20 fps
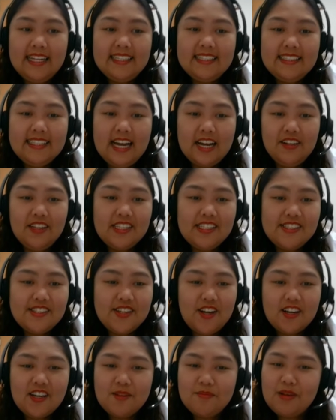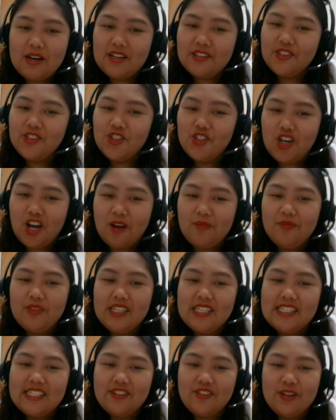Now let's talk about job
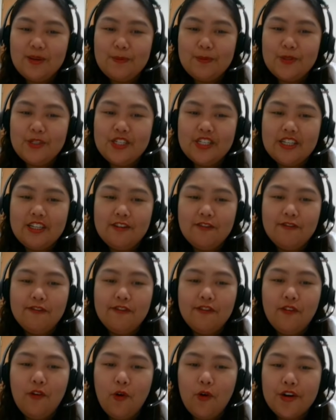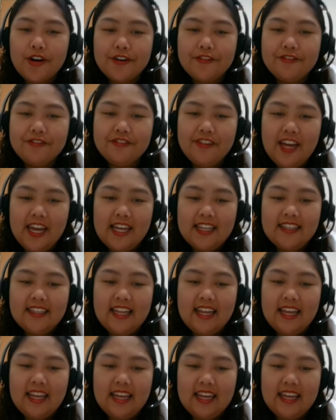description for FET
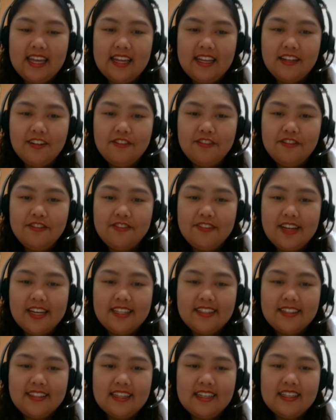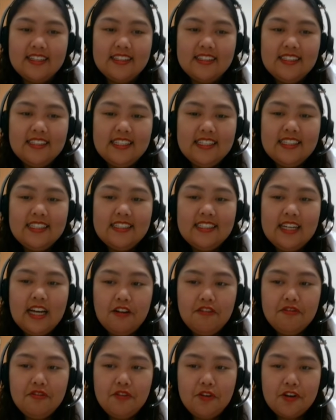and FETA.
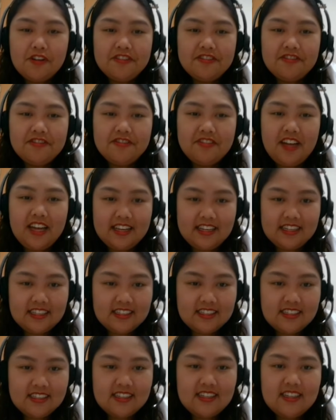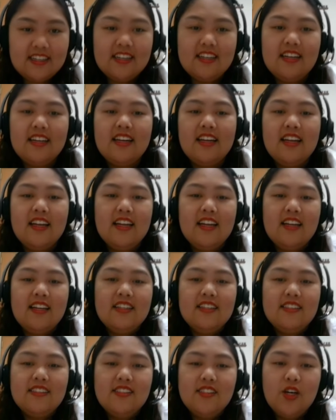Now for FET,
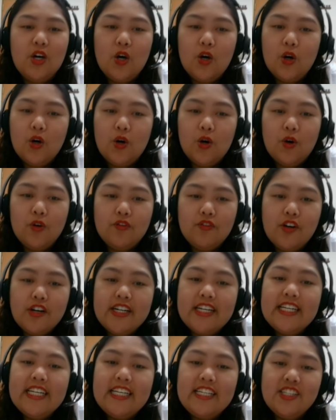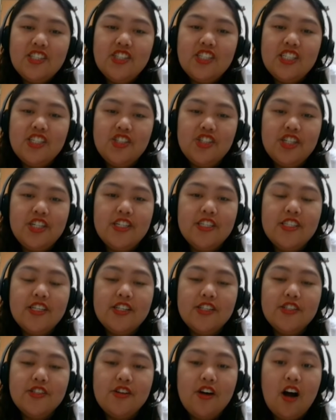so foreign English teachers
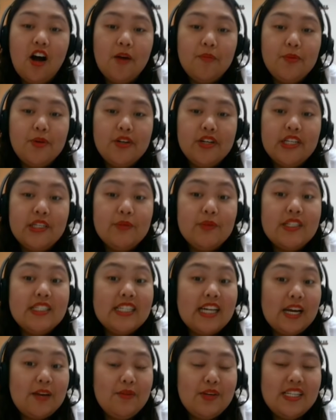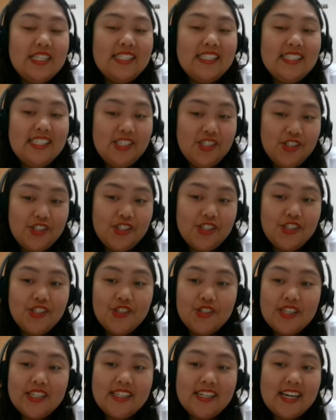are to cooperate with Taiwanese teachers
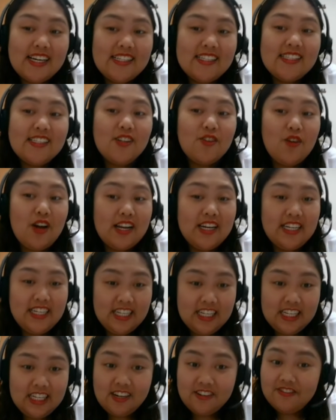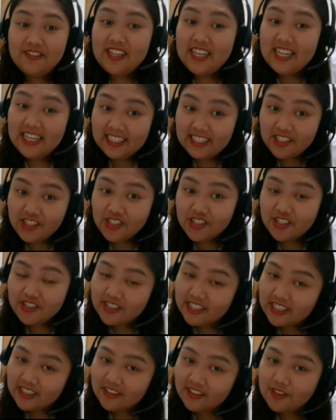to enhance the quality of English
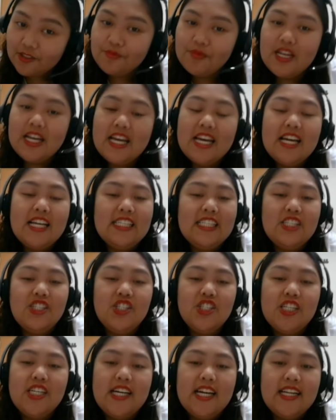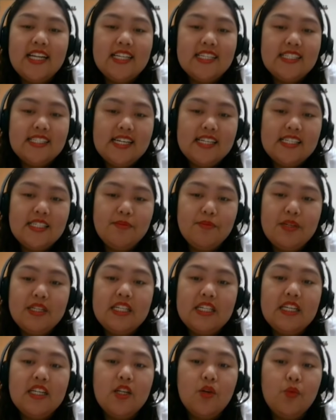curriculum, teaching, and
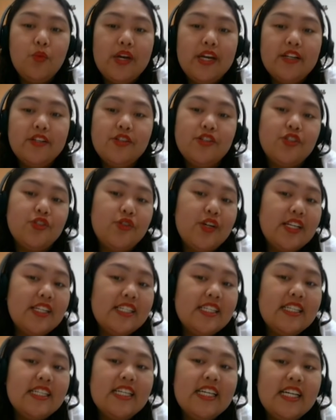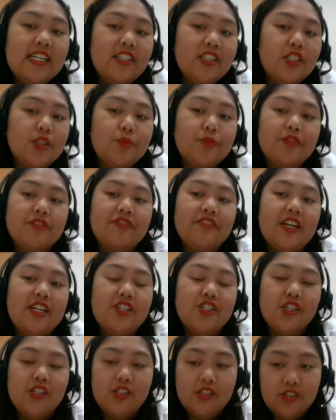assessment in a way to strengthen English
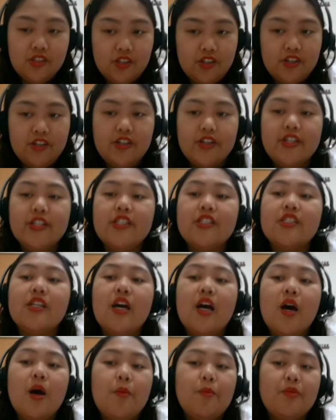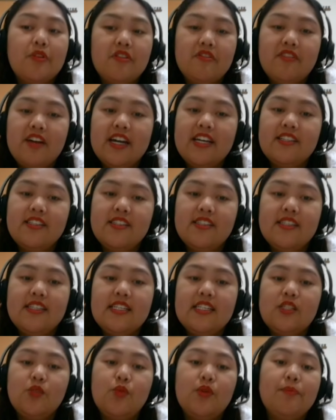professional standards, provide
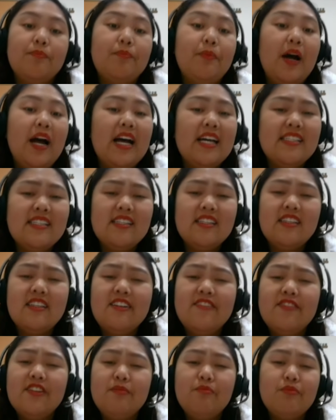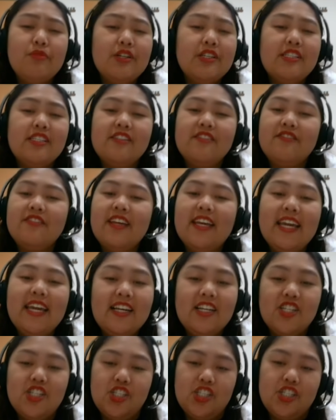students with positive, immersive
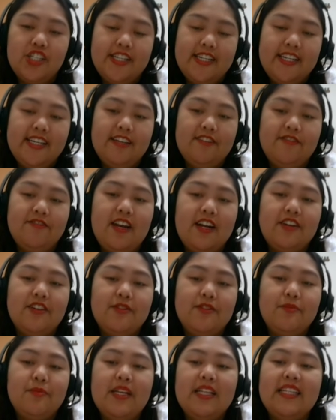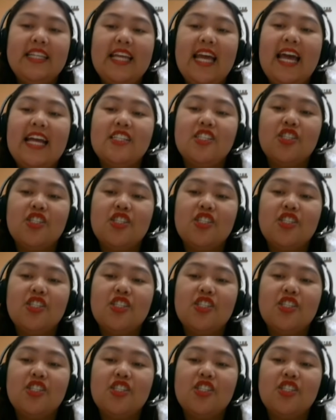English learning environment, and